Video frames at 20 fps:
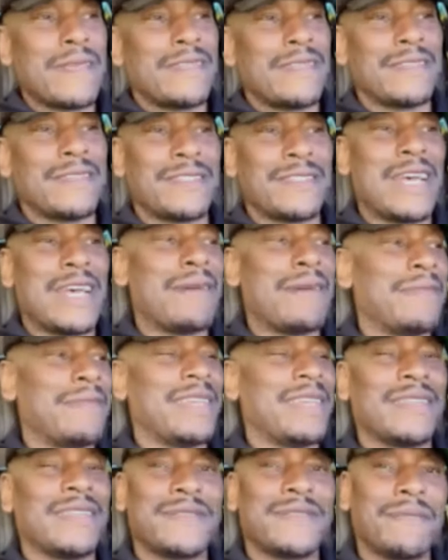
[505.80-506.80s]
to stop
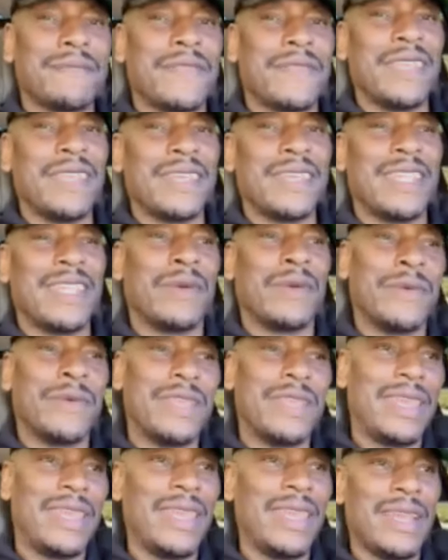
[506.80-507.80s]
us from thinking that
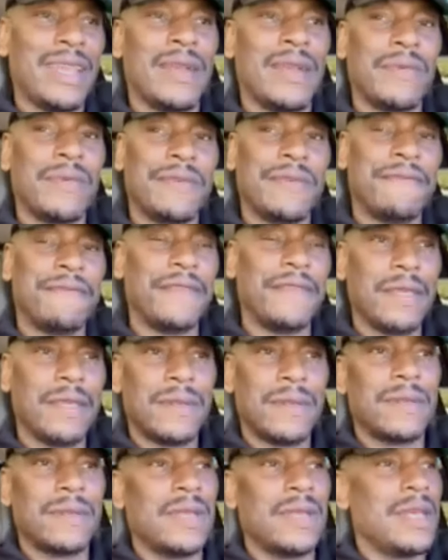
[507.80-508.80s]
we care, we
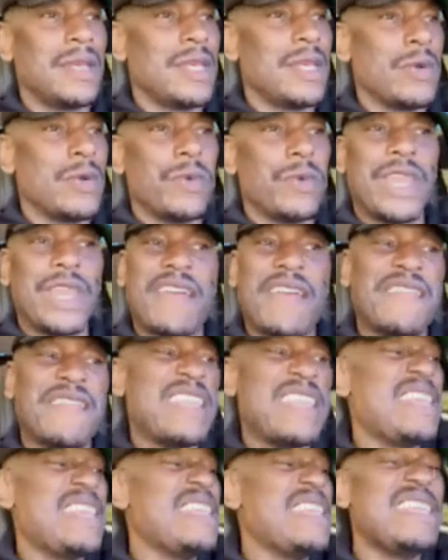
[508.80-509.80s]
feel, we have
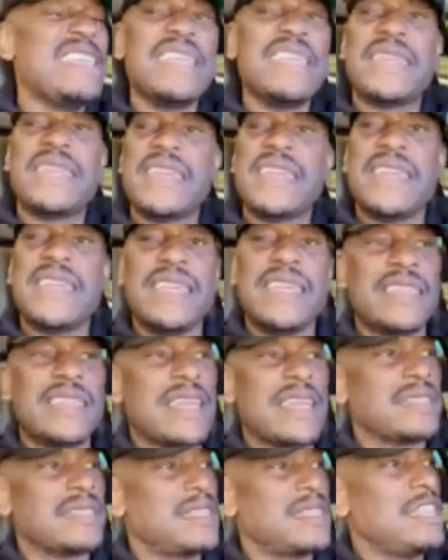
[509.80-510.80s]
anything
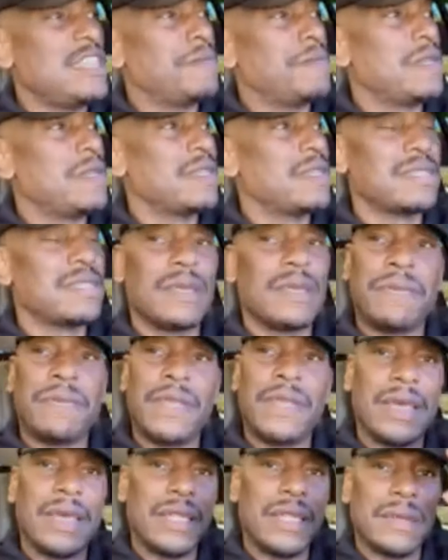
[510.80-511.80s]
that's keeping us up
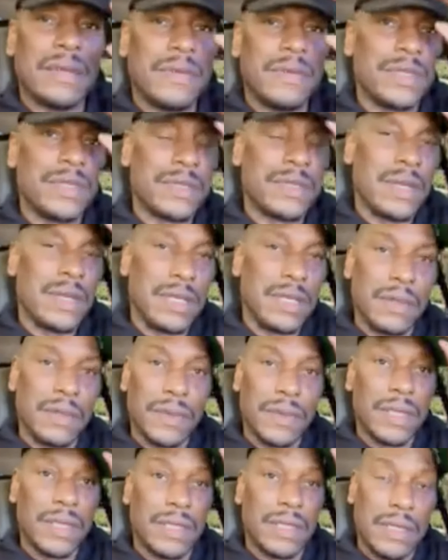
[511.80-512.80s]
at night that we're
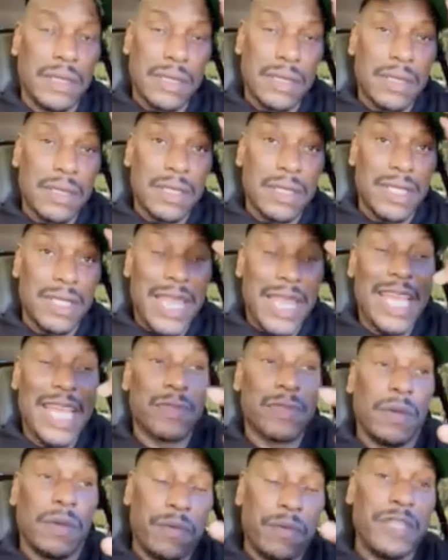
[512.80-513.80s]
struggling with.
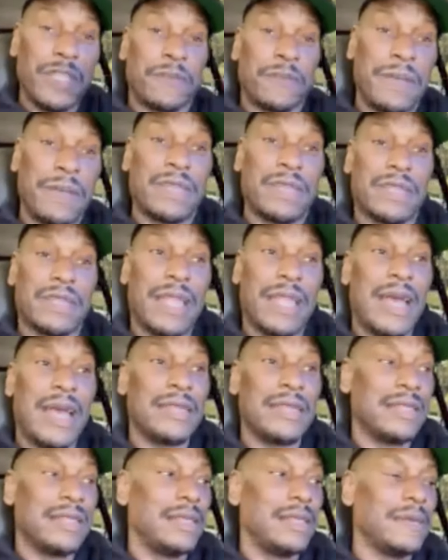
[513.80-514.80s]
That's what we
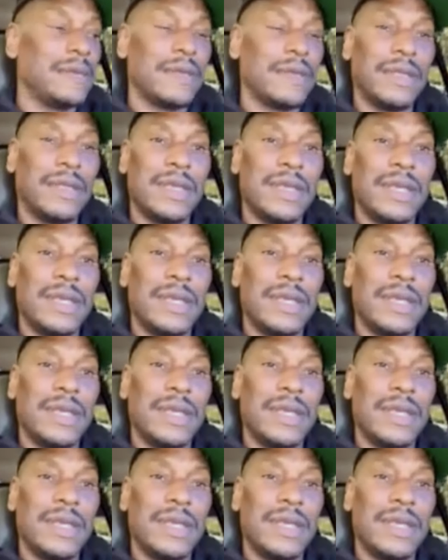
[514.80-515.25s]
specialize in doing.